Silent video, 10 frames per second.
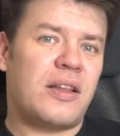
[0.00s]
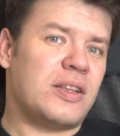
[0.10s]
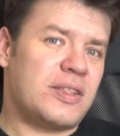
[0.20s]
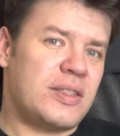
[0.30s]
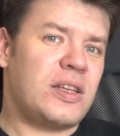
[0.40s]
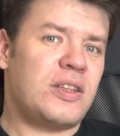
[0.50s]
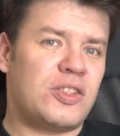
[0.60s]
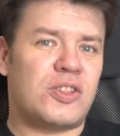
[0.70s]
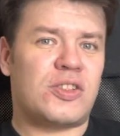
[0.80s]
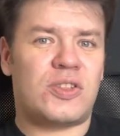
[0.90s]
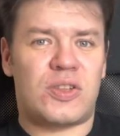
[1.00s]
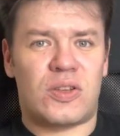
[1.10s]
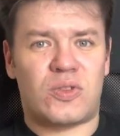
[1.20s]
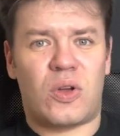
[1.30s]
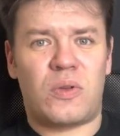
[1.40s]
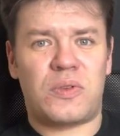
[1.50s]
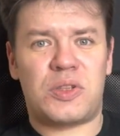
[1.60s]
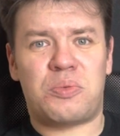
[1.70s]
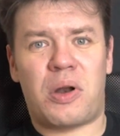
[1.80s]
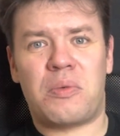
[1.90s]
the signatures solve
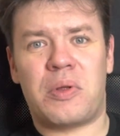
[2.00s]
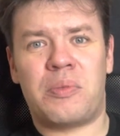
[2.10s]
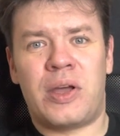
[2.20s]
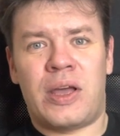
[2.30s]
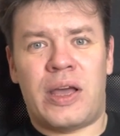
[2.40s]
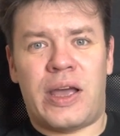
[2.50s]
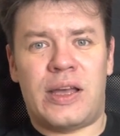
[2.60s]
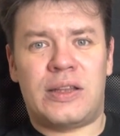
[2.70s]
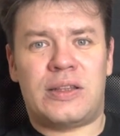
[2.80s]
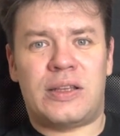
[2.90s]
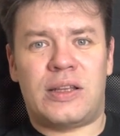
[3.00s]
this problem, and